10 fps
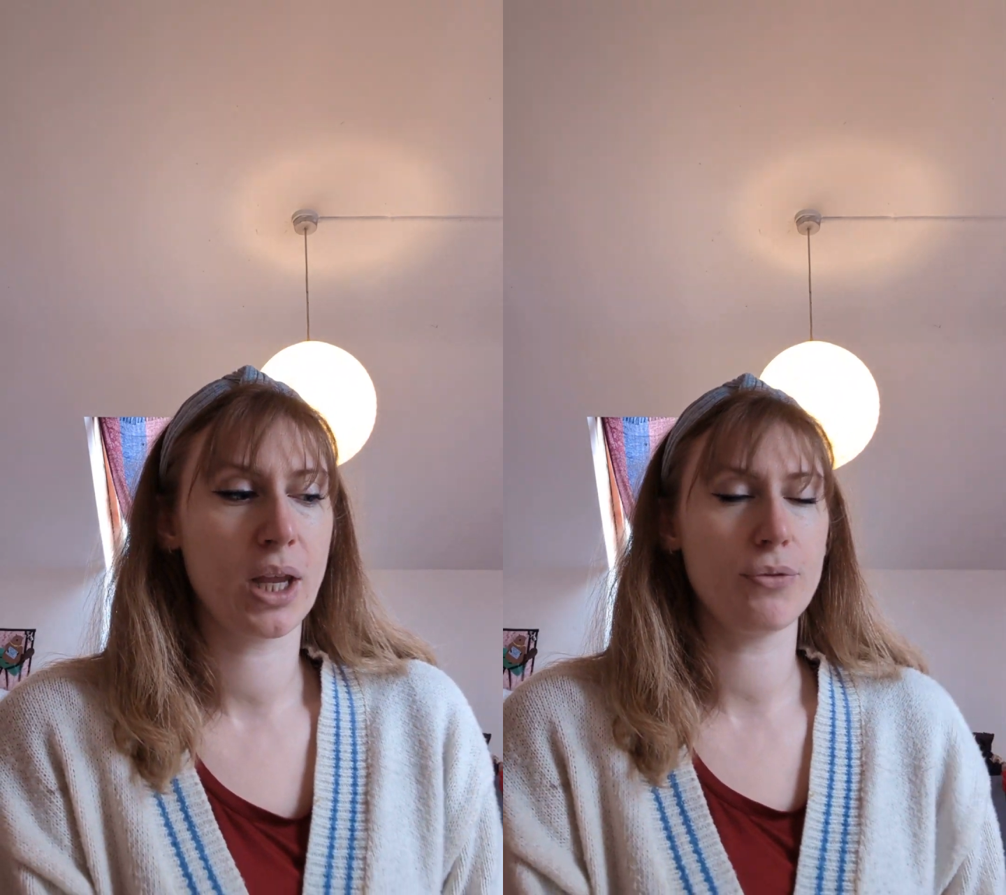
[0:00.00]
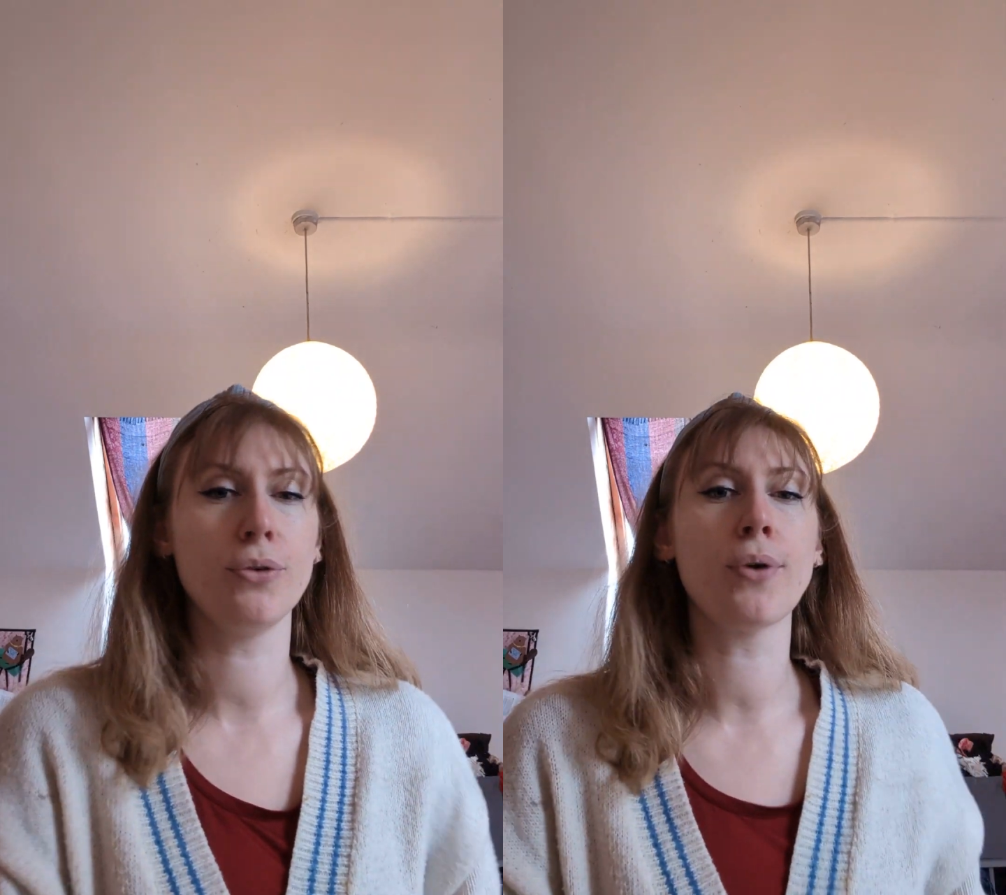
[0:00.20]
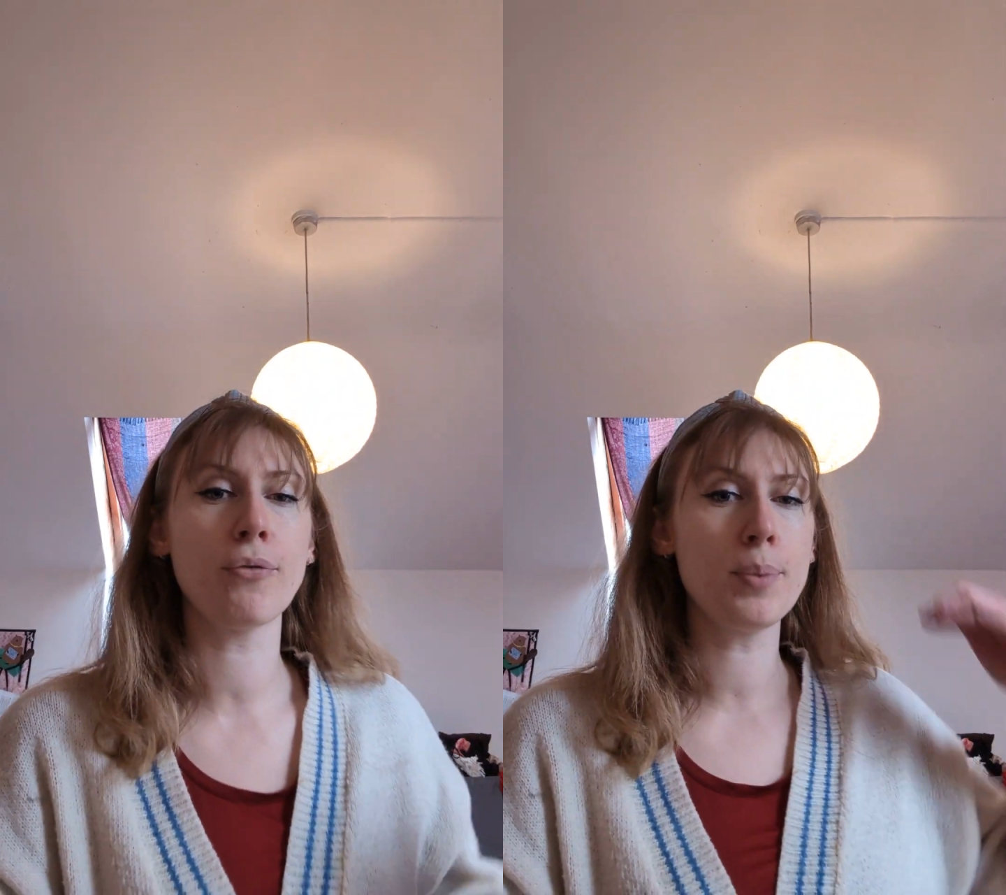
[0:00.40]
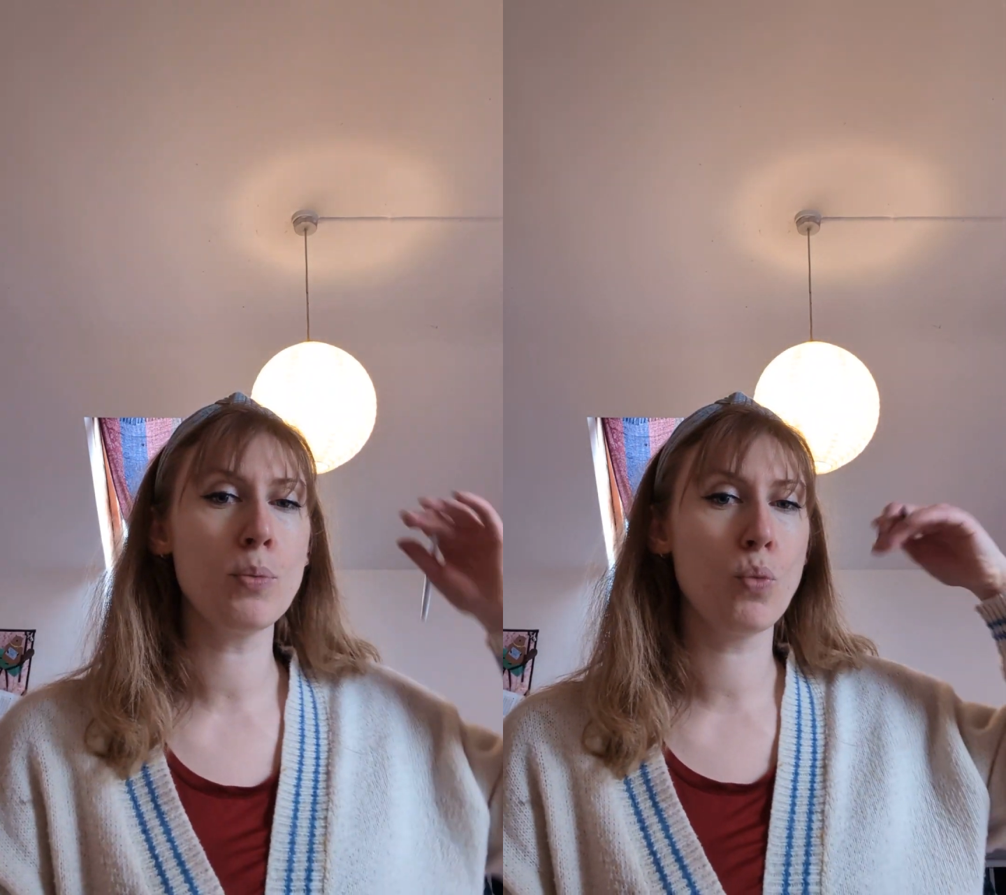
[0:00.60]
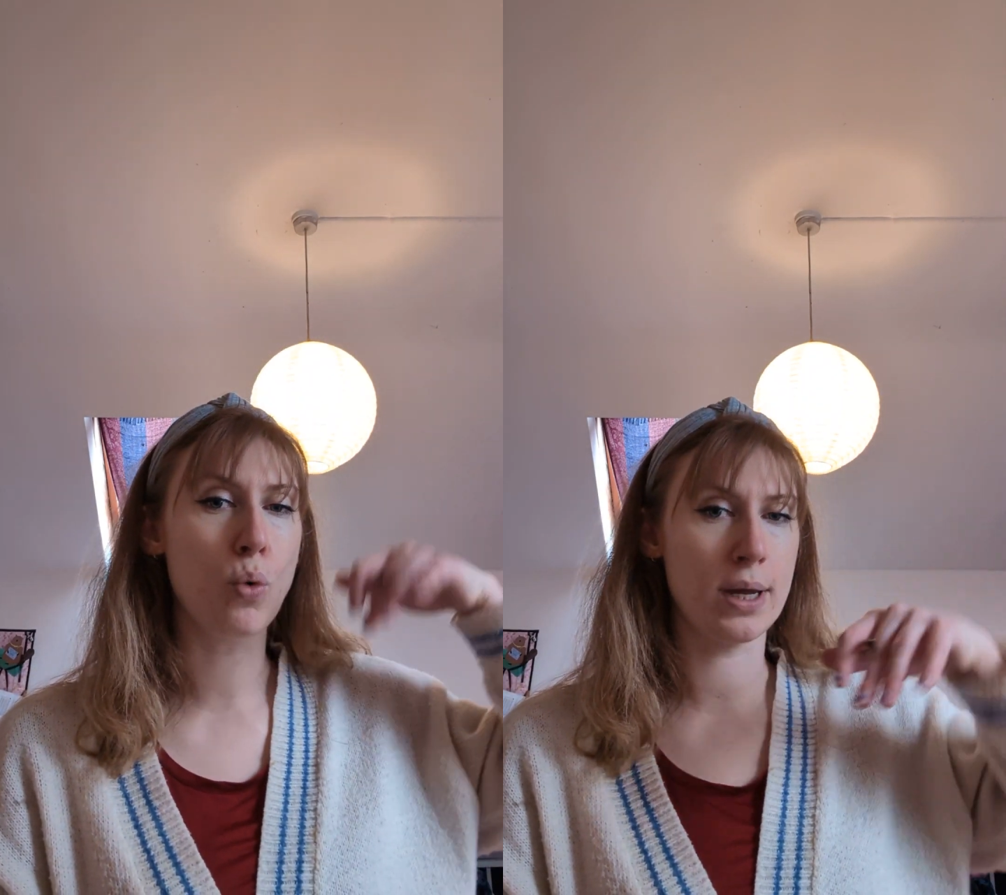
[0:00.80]
if you've ever
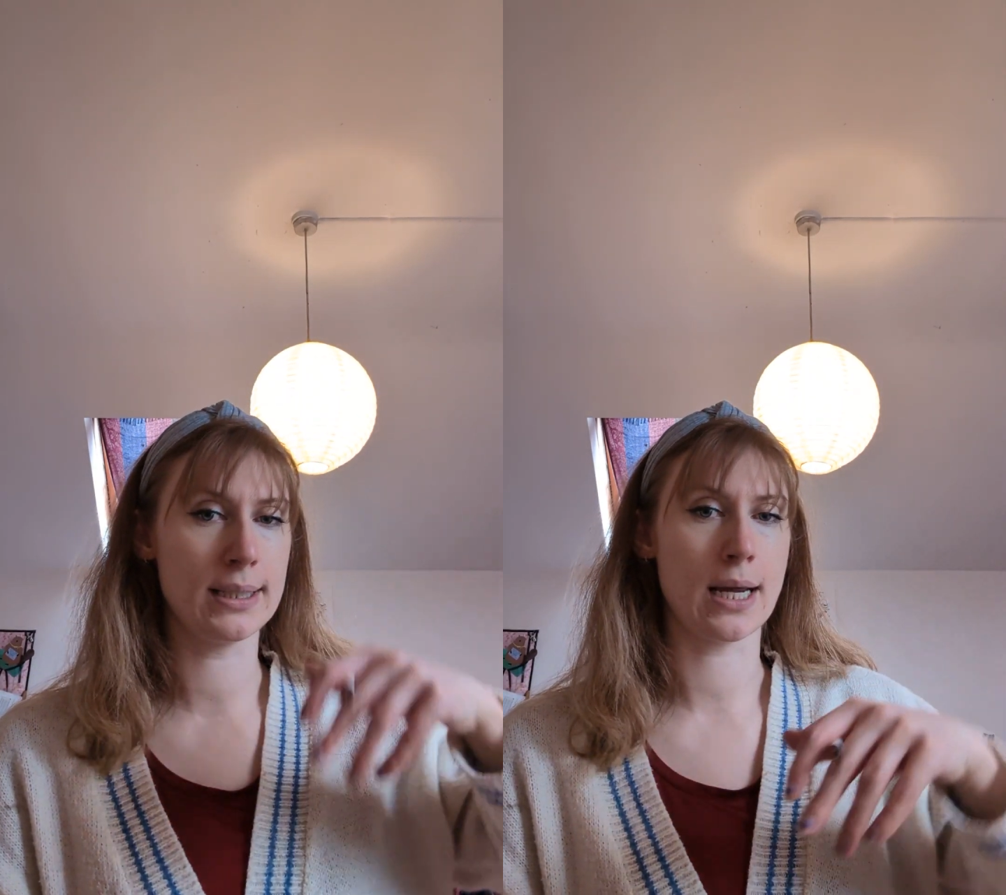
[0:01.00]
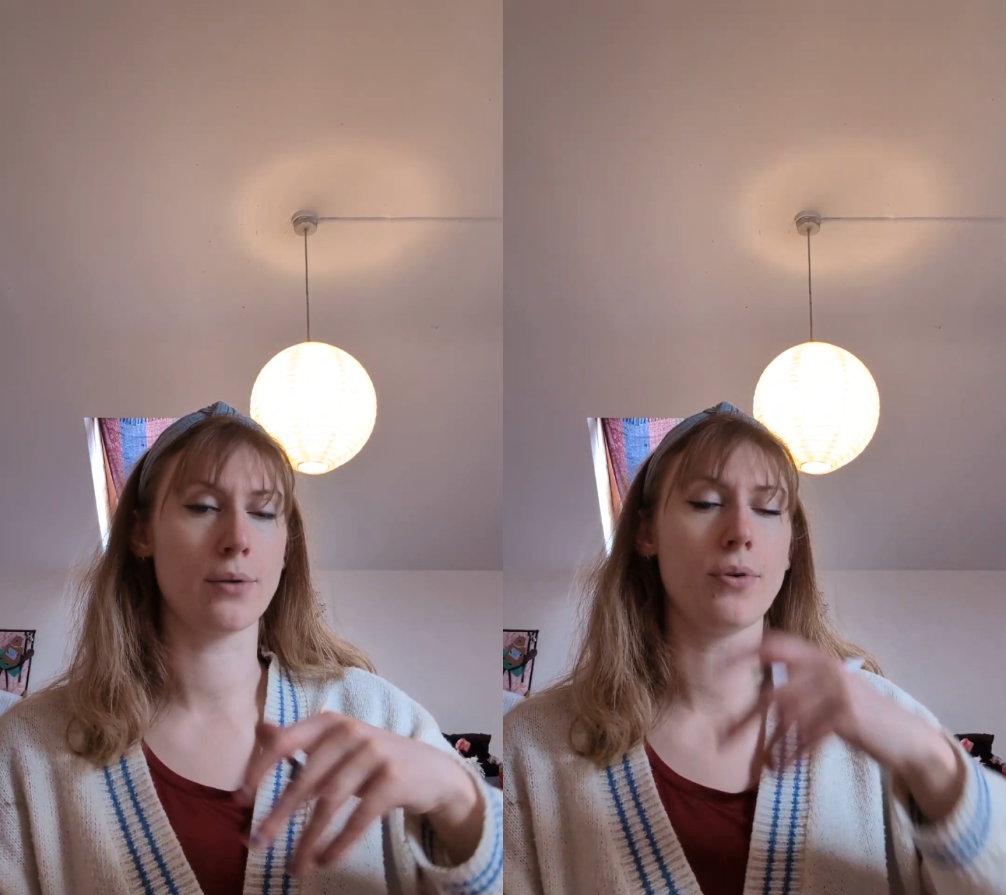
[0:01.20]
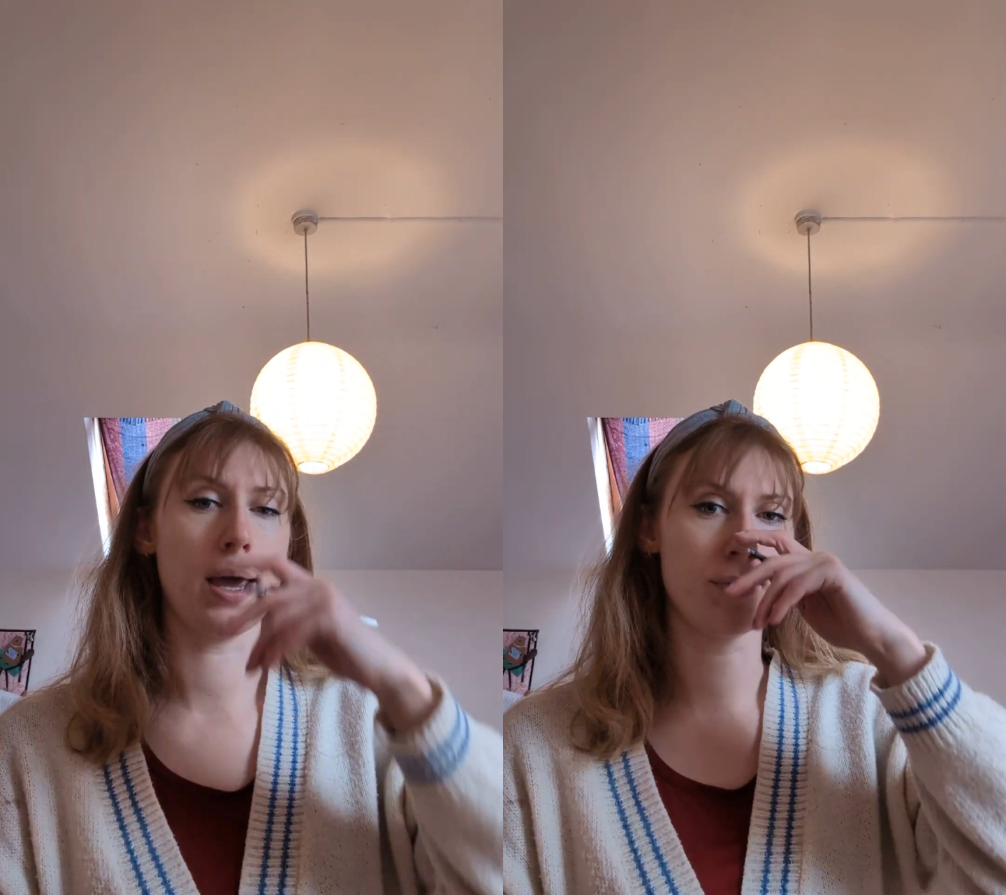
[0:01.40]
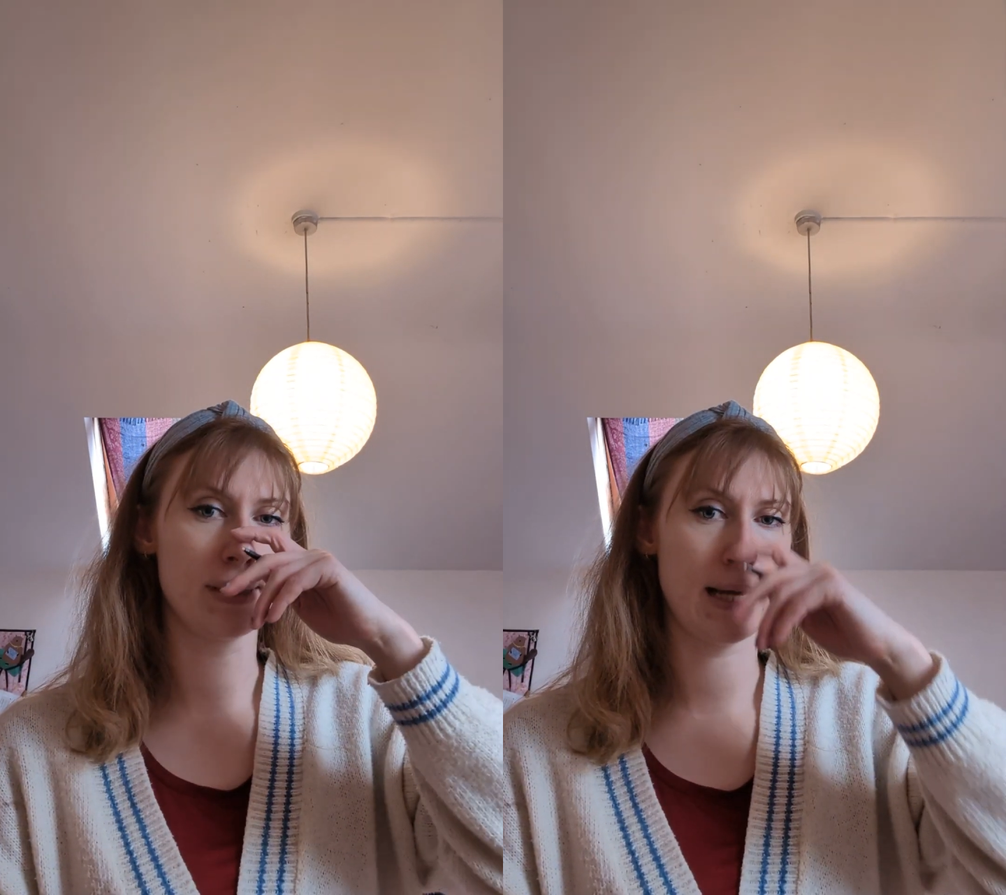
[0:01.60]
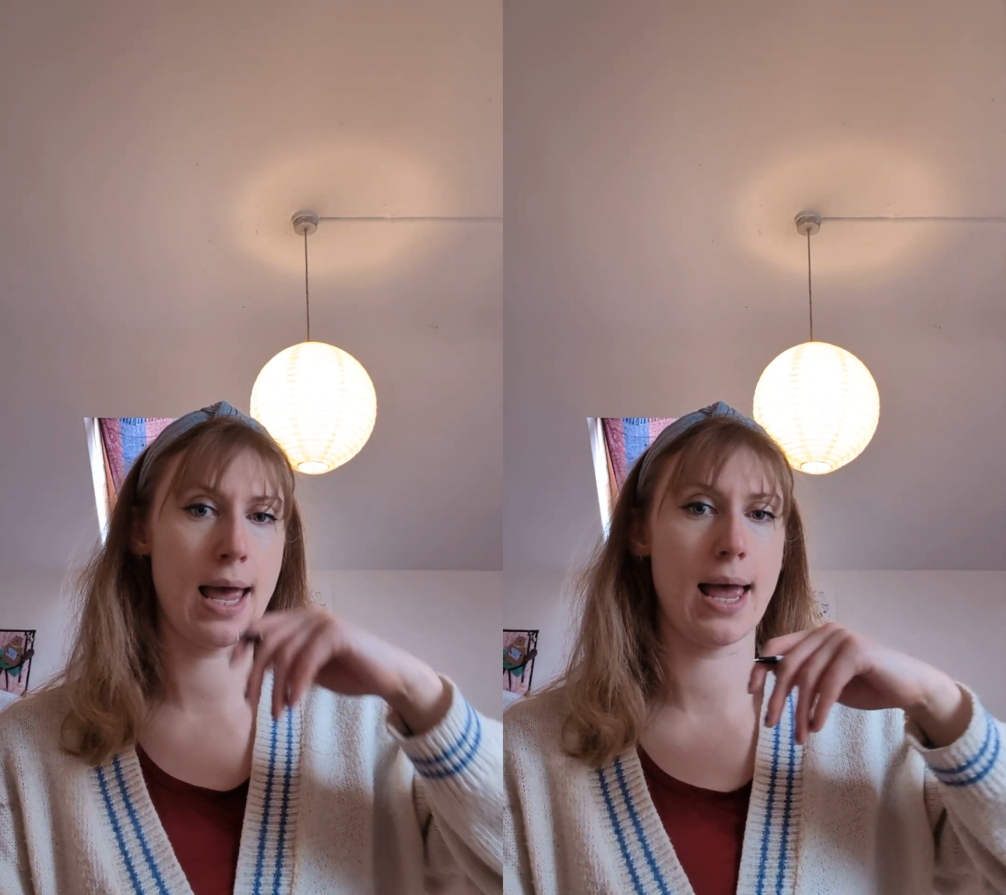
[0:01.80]
been walking down a flight of
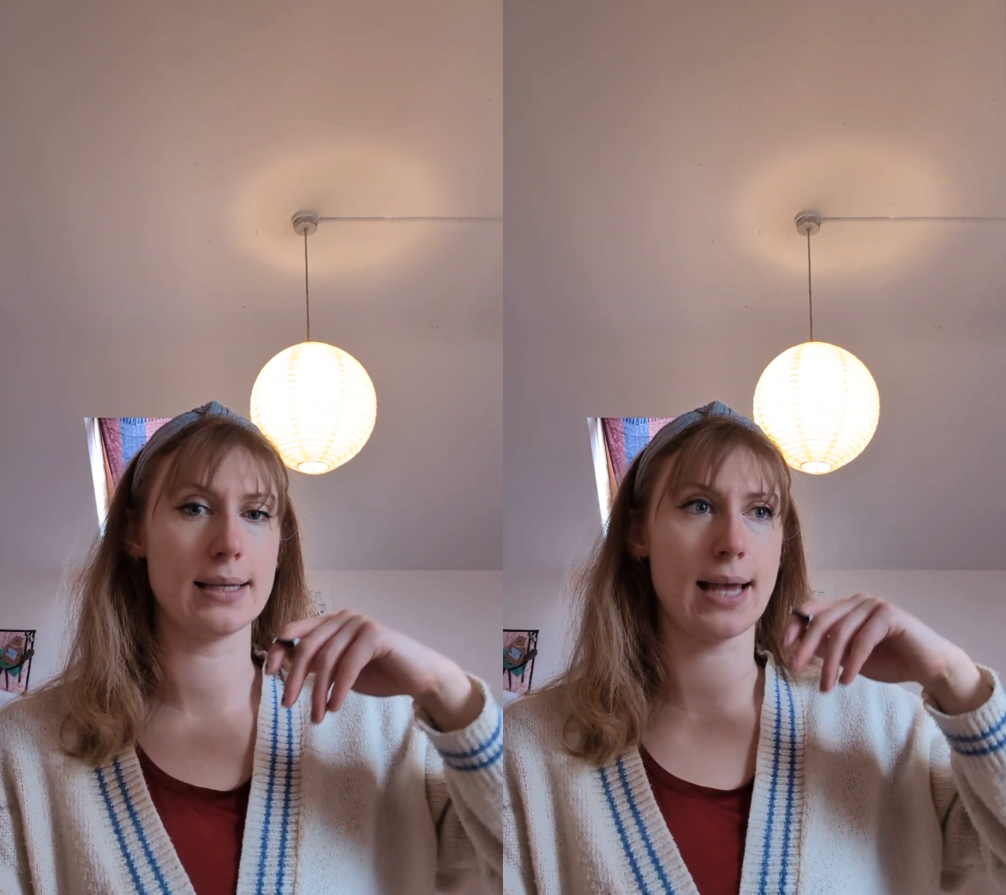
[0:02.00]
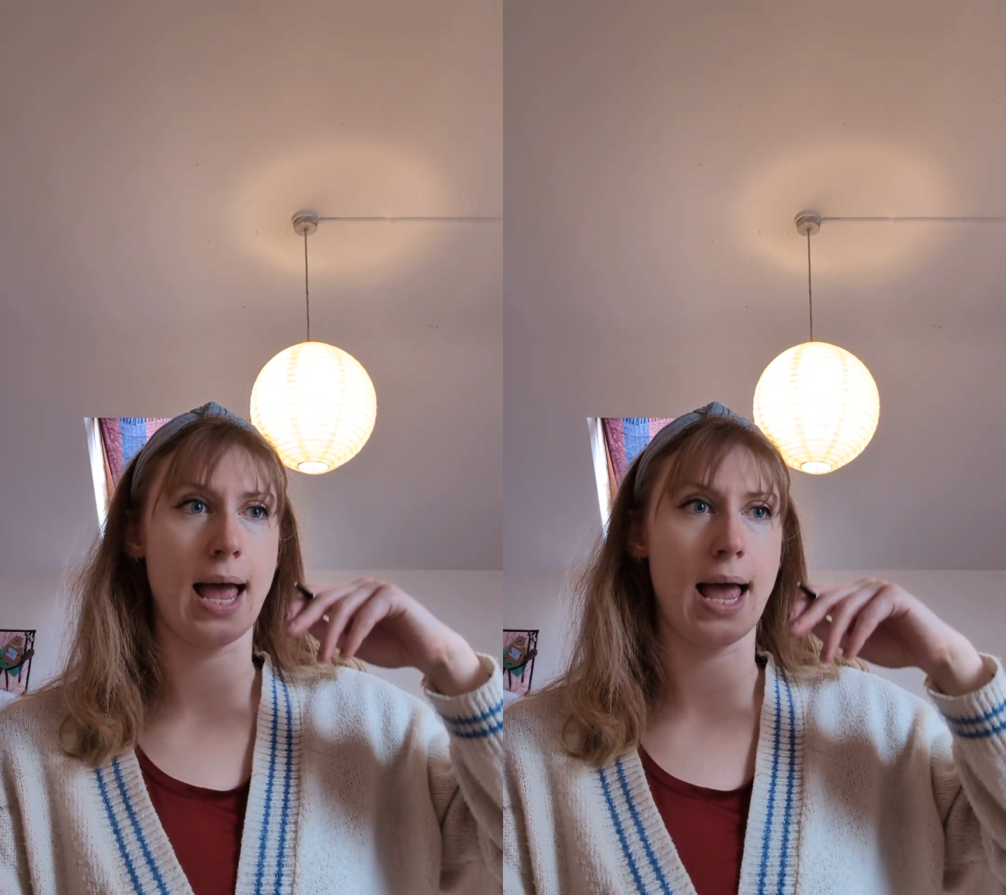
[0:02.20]
stairs